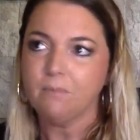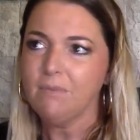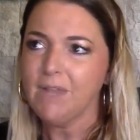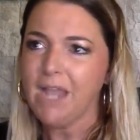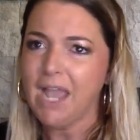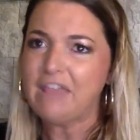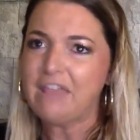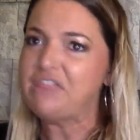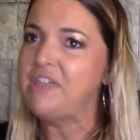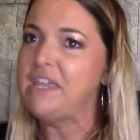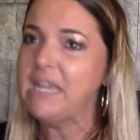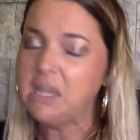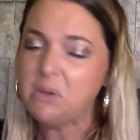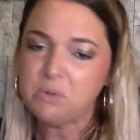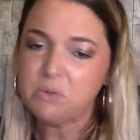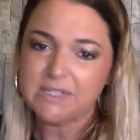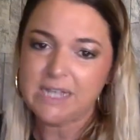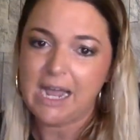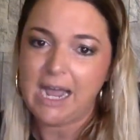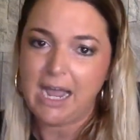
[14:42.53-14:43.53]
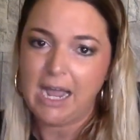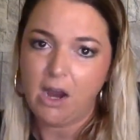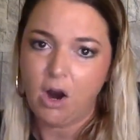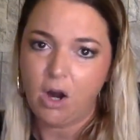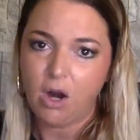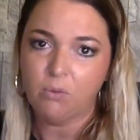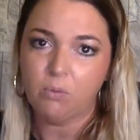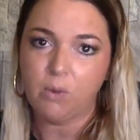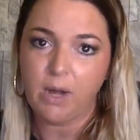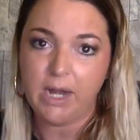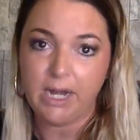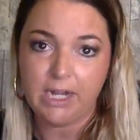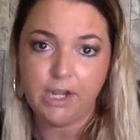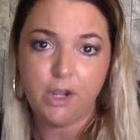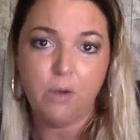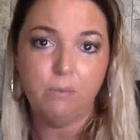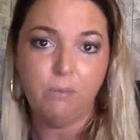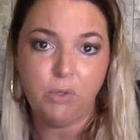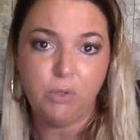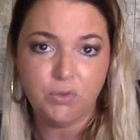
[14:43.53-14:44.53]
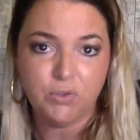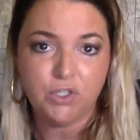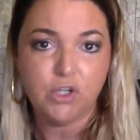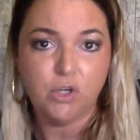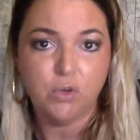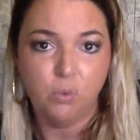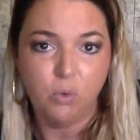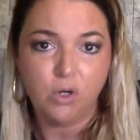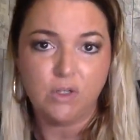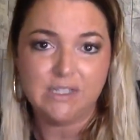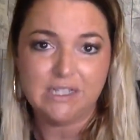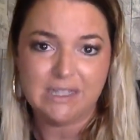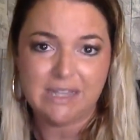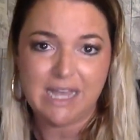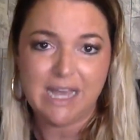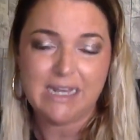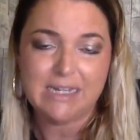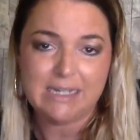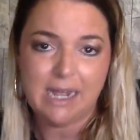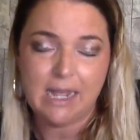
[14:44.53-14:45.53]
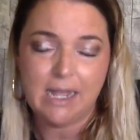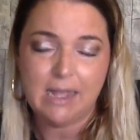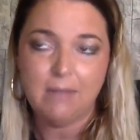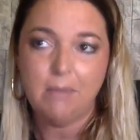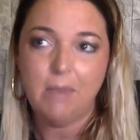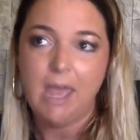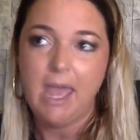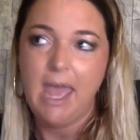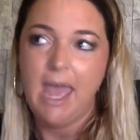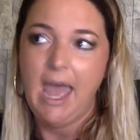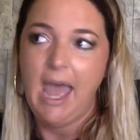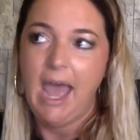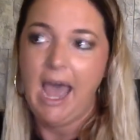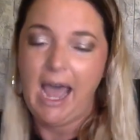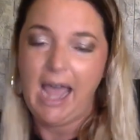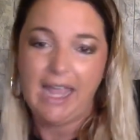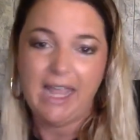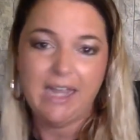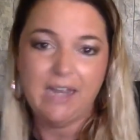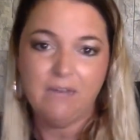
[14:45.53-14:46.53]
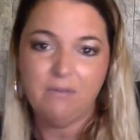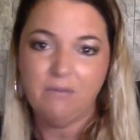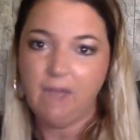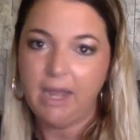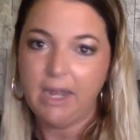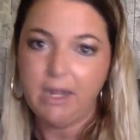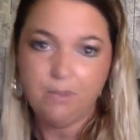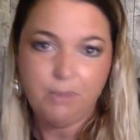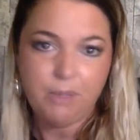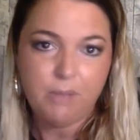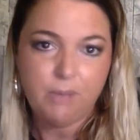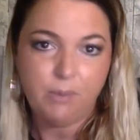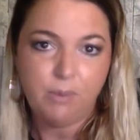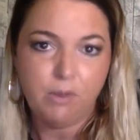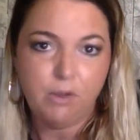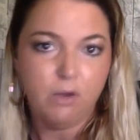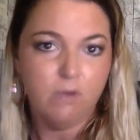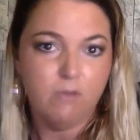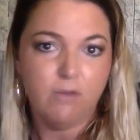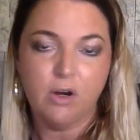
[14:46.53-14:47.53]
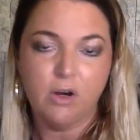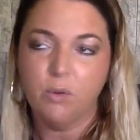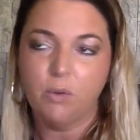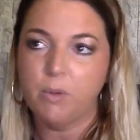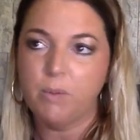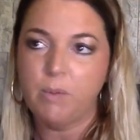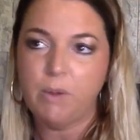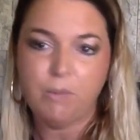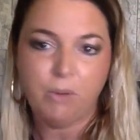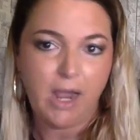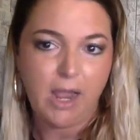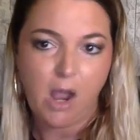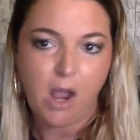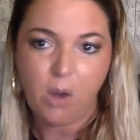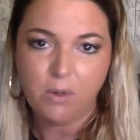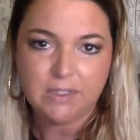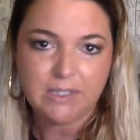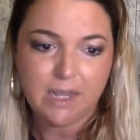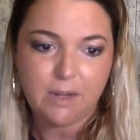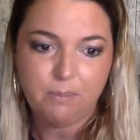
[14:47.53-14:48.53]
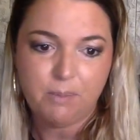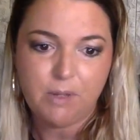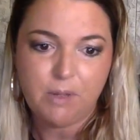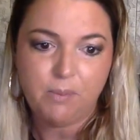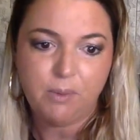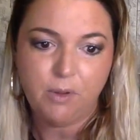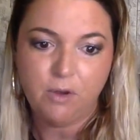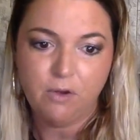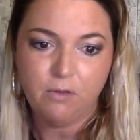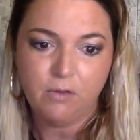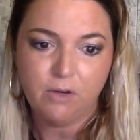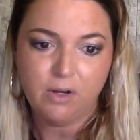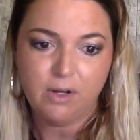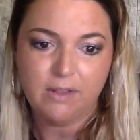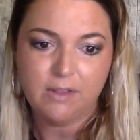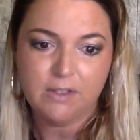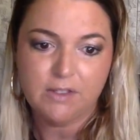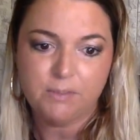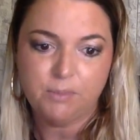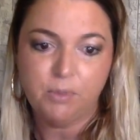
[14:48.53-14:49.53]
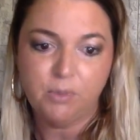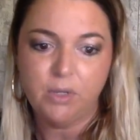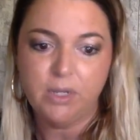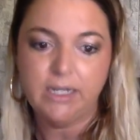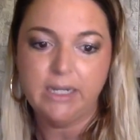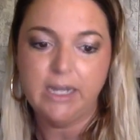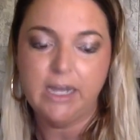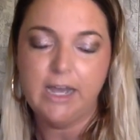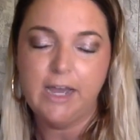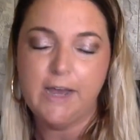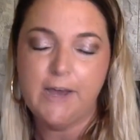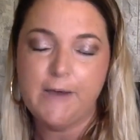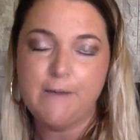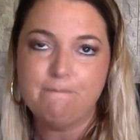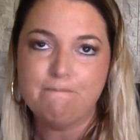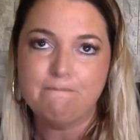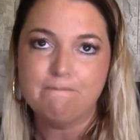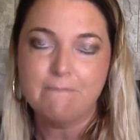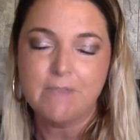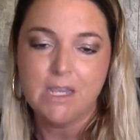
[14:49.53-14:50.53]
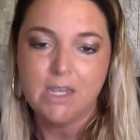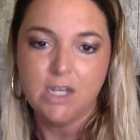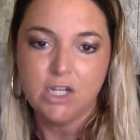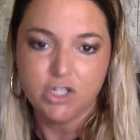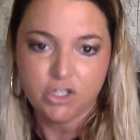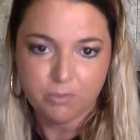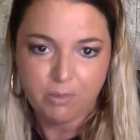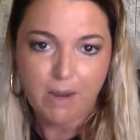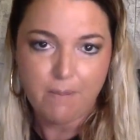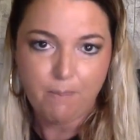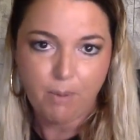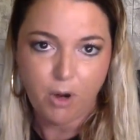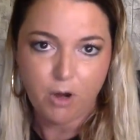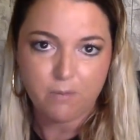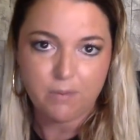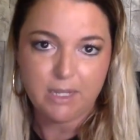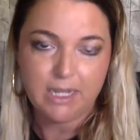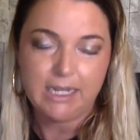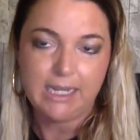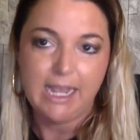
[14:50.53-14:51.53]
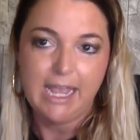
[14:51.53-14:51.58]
I think it was the iHeartRadio Music Awards at that time. I had invited people over. Remember, I always had people over at this point to my apartment.